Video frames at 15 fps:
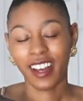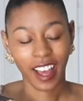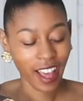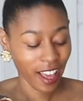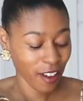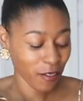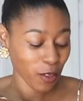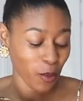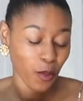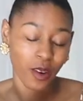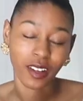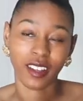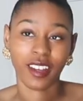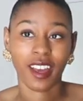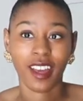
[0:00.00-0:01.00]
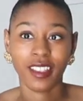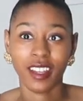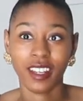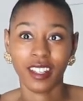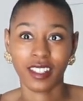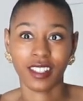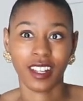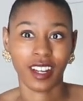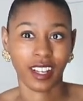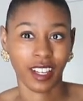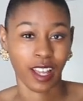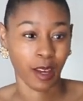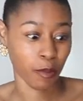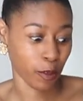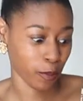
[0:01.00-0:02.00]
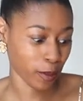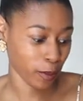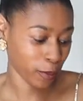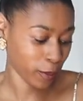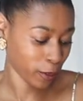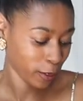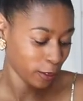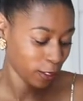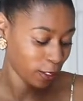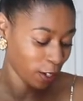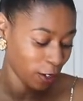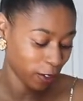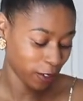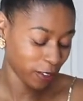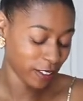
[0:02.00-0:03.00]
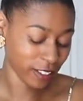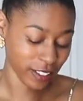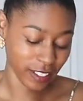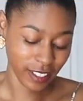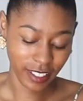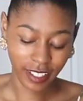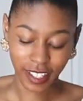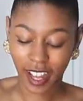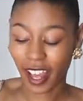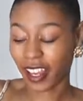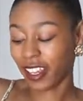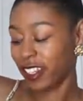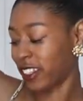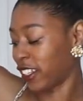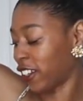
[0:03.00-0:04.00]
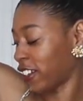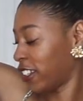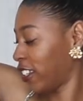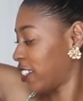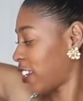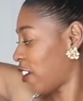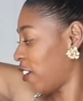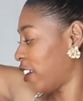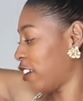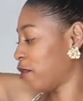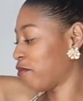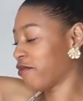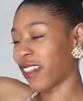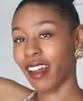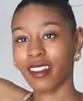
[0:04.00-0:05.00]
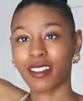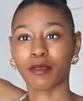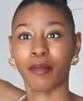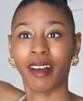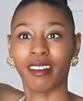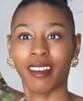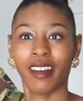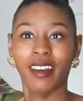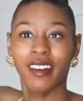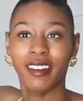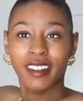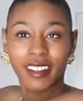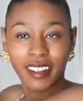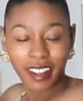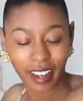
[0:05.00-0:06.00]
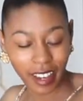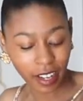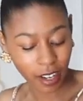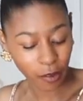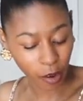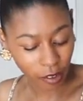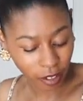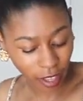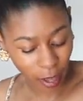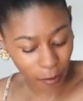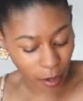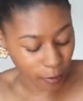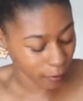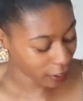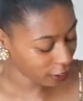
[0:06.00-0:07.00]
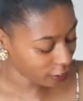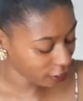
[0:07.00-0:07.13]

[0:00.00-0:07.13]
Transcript: I have the one cat that does not climb on people, so I can literally tell him that is my leg. Hey, won't climb on me.